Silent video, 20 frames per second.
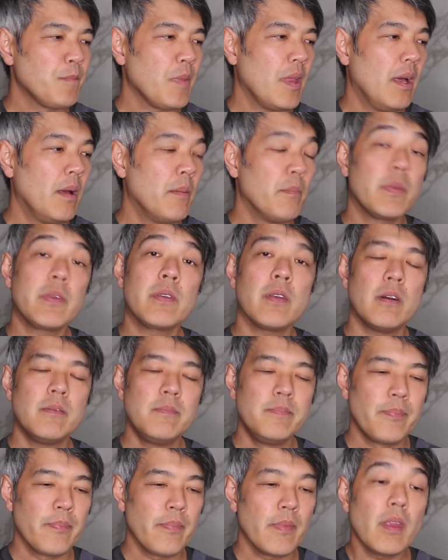Um,
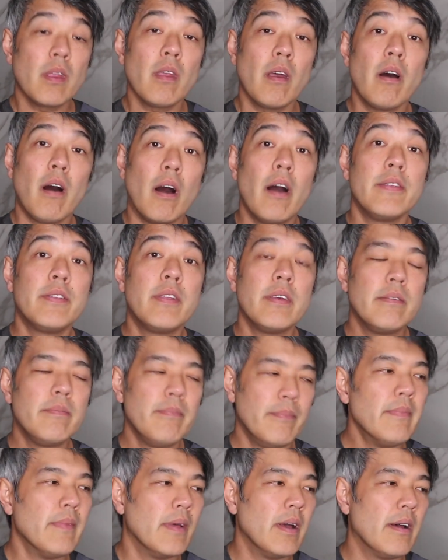so I
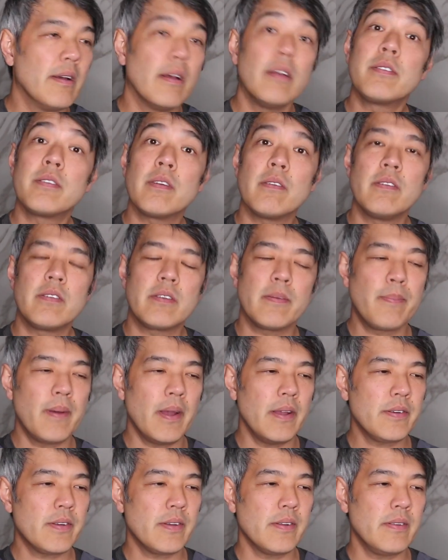did a series of
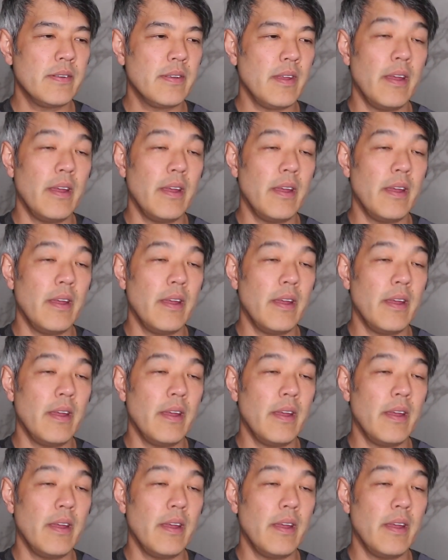patients